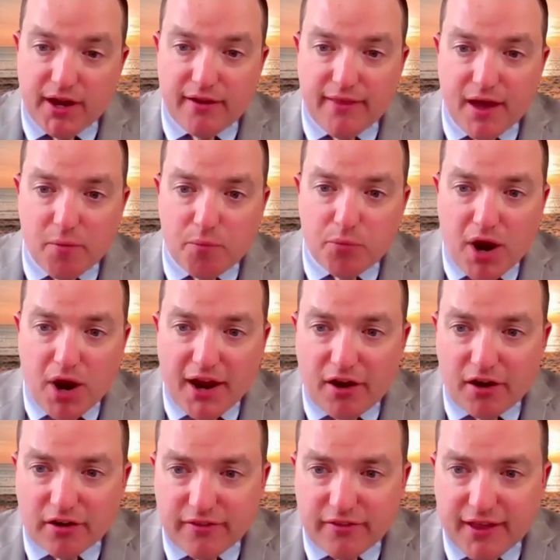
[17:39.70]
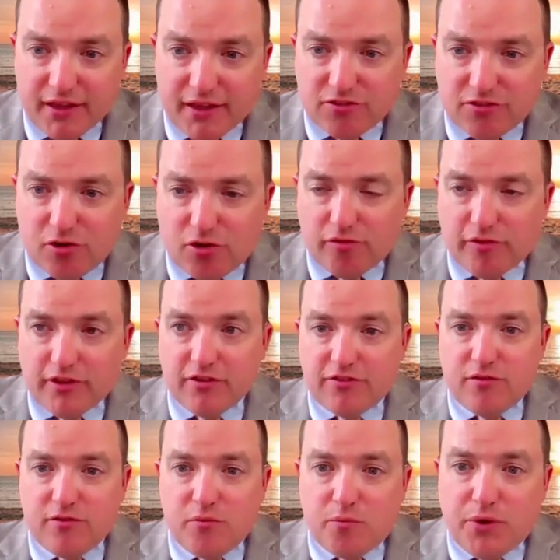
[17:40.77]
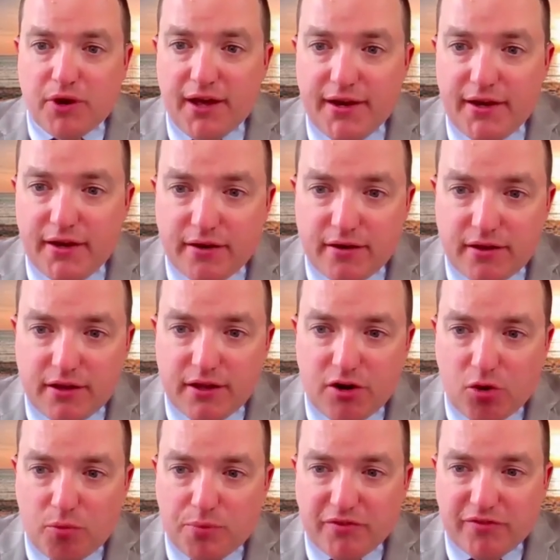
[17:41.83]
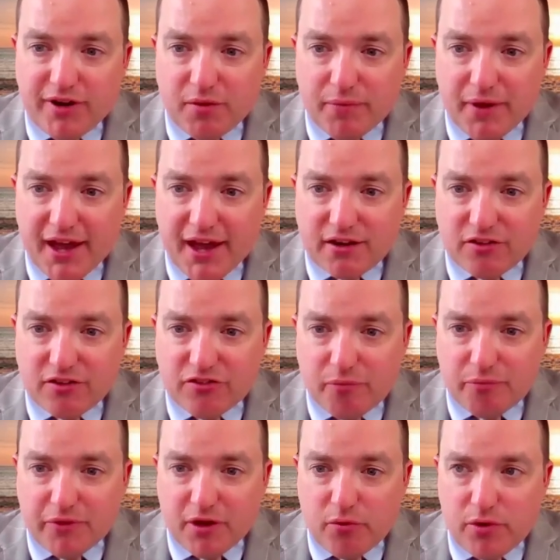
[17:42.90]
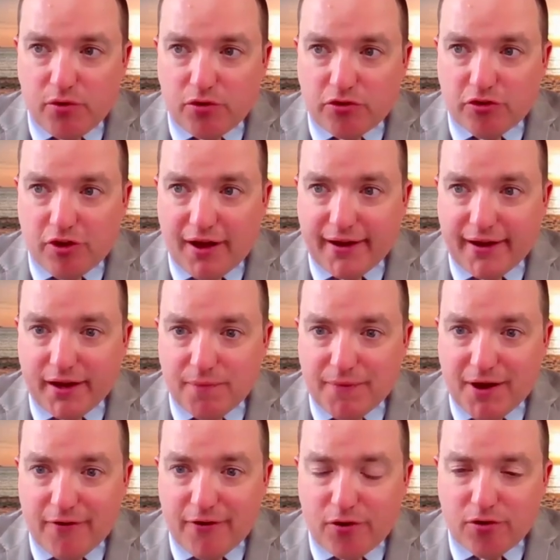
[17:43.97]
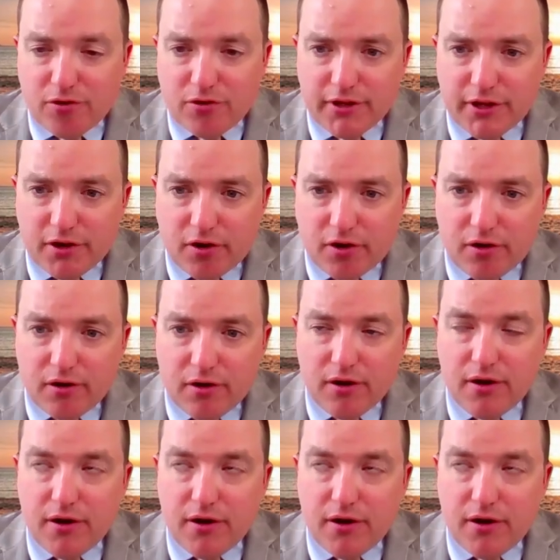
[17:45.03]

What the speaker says: that product and that service. But, pivoting back to something we were talking about earlier,